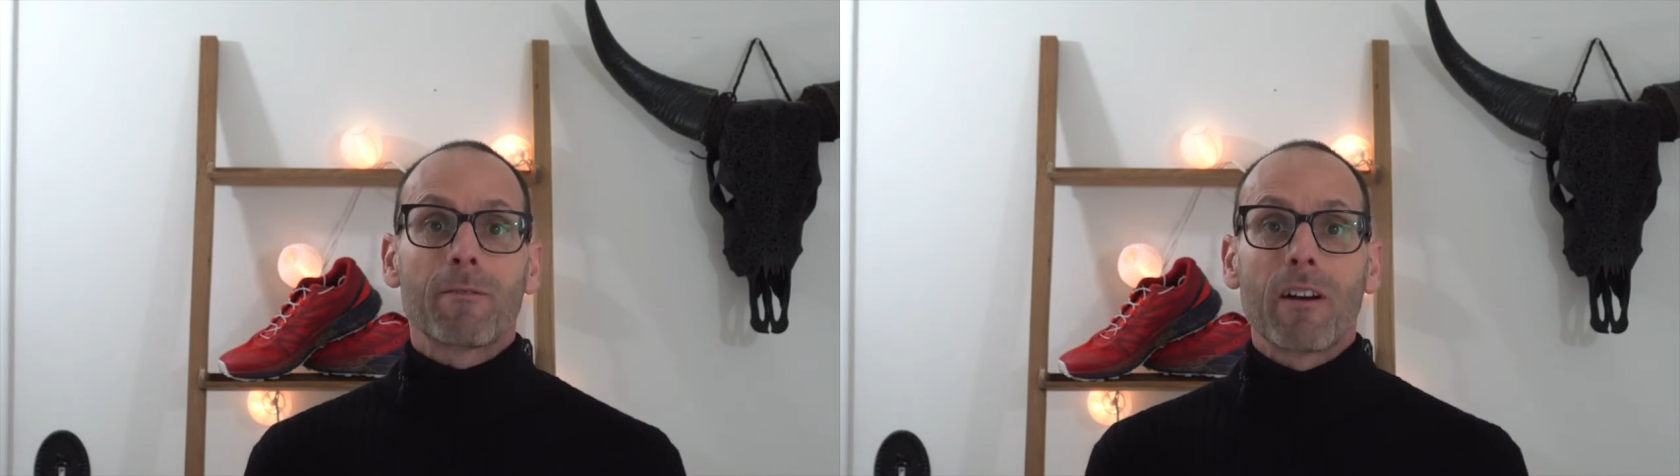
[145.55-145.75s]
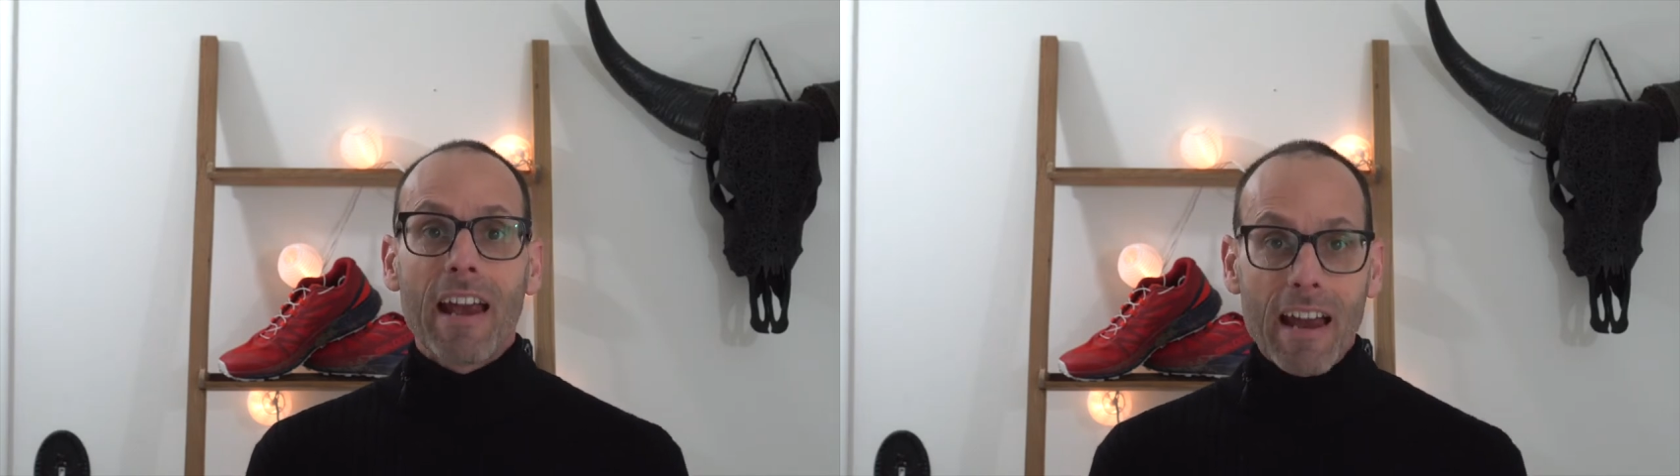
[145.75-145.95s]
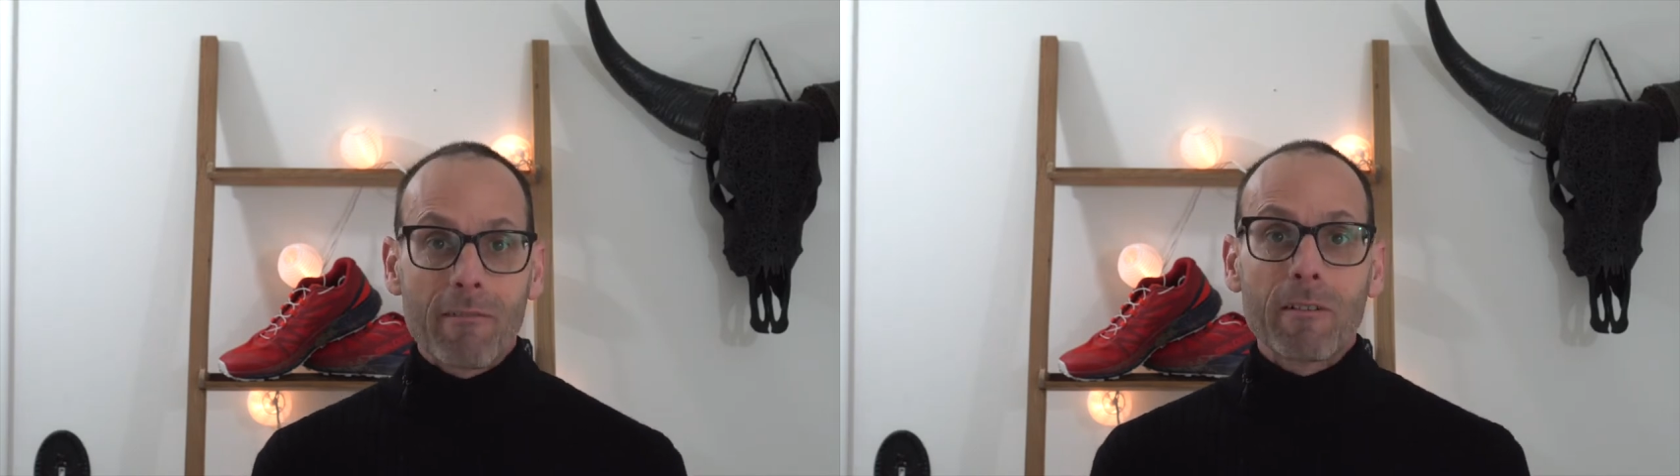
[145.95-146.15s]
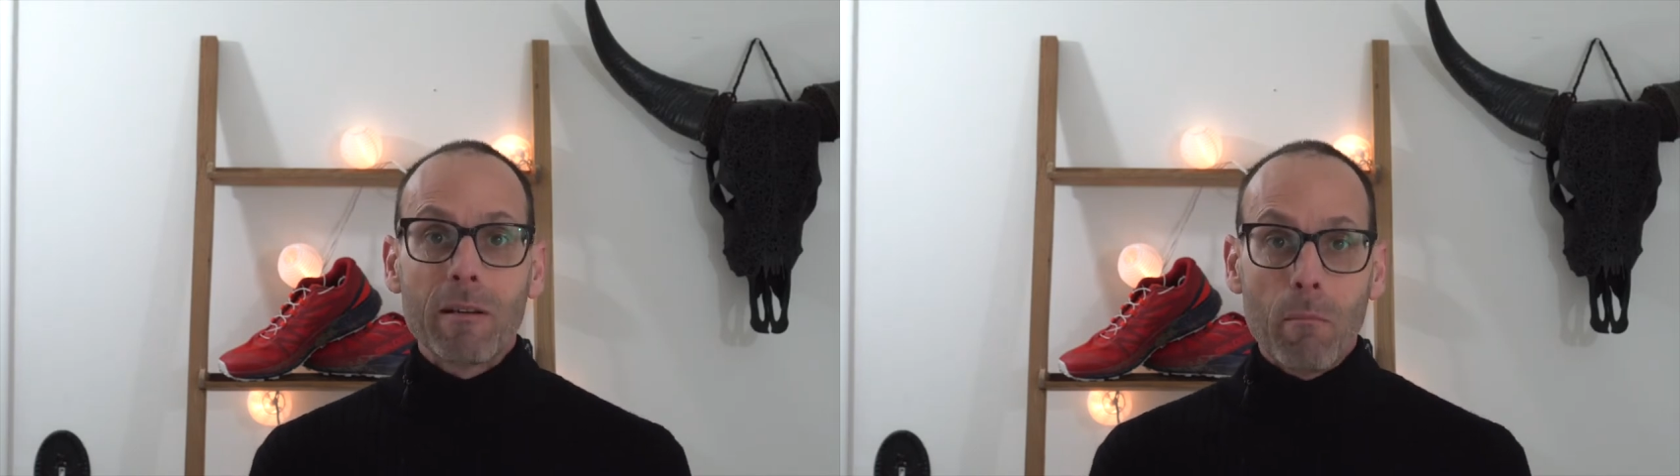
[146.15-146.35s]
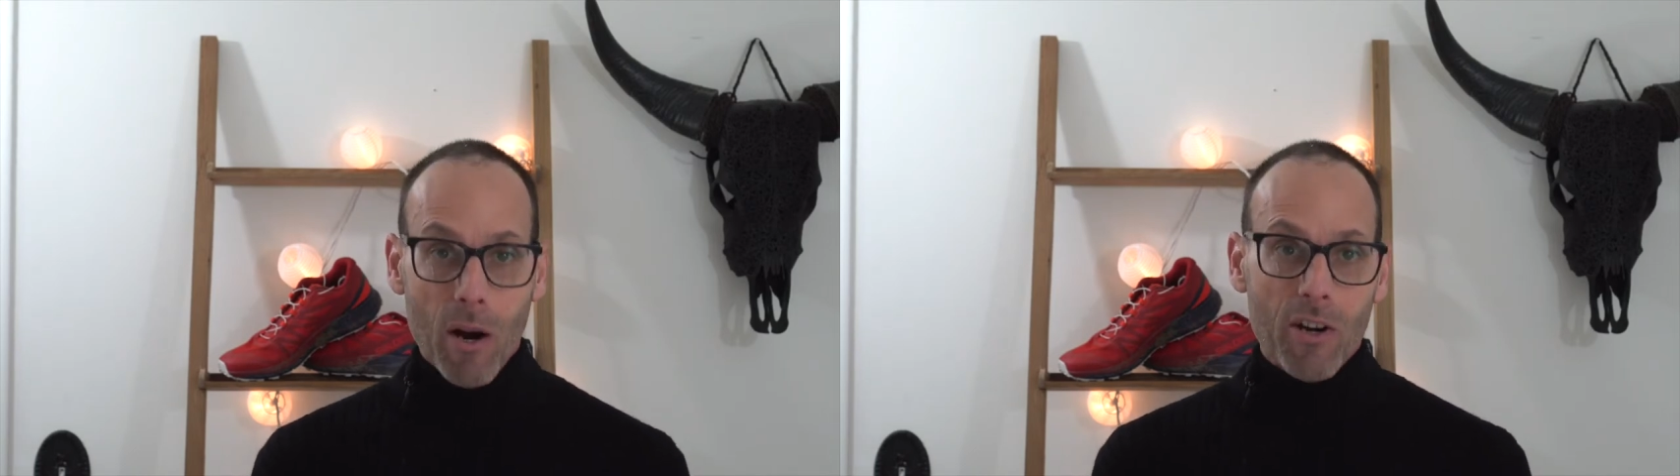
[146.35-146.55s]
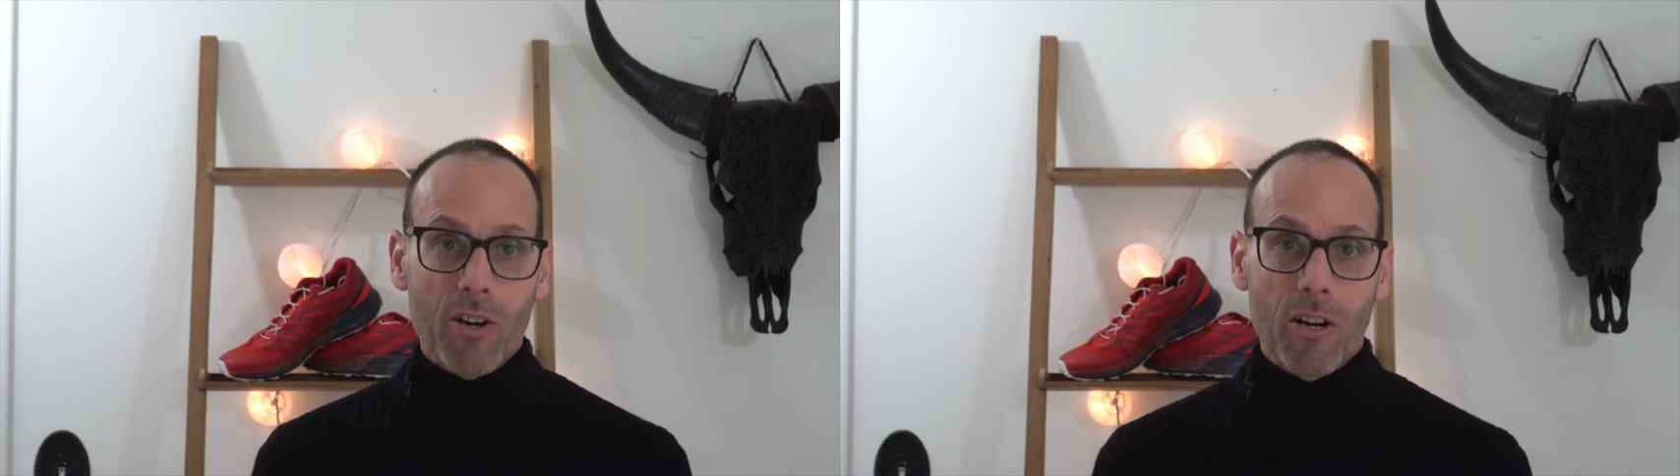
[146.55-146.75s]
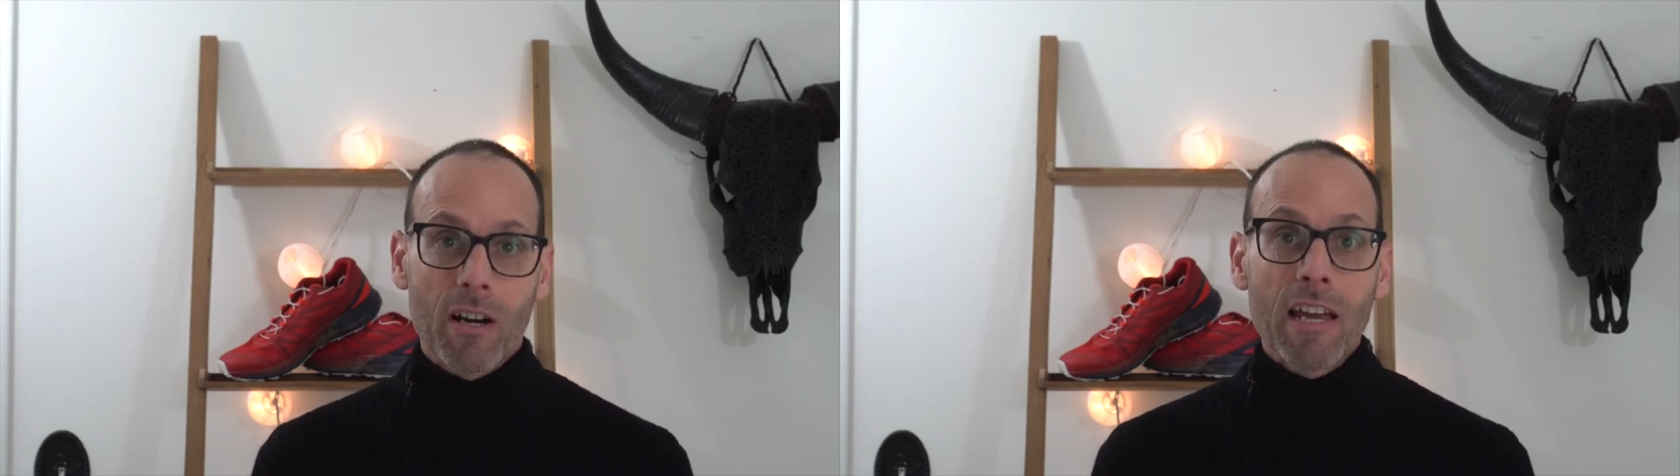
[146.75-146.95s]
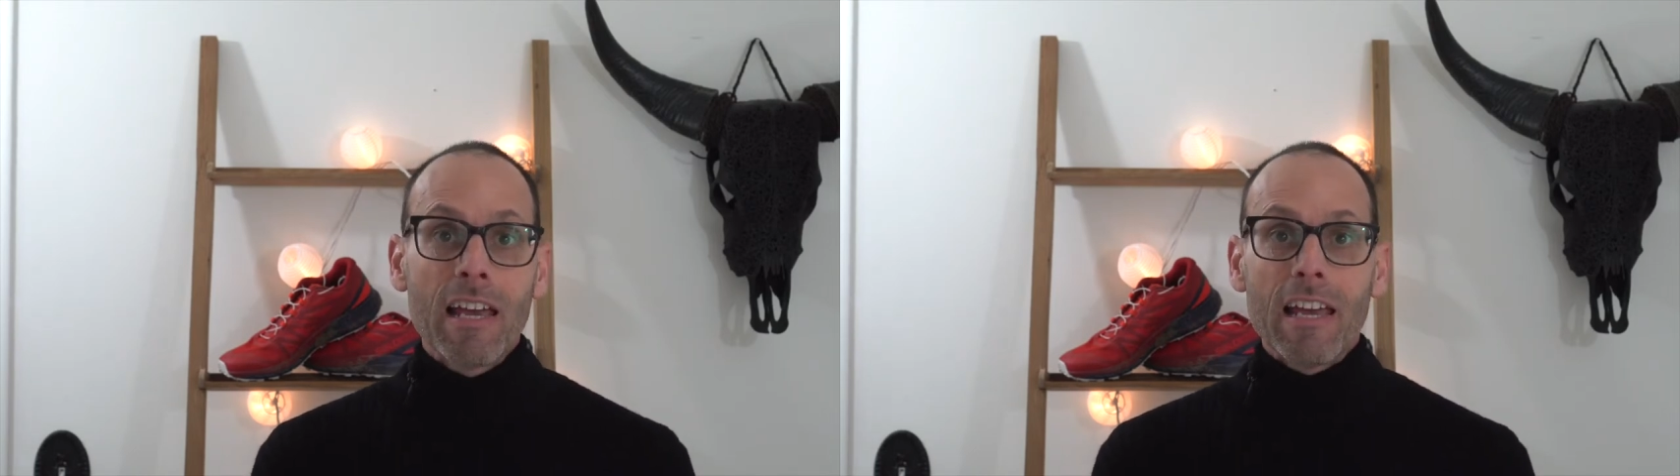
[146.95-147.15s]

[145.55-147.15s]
for every marker.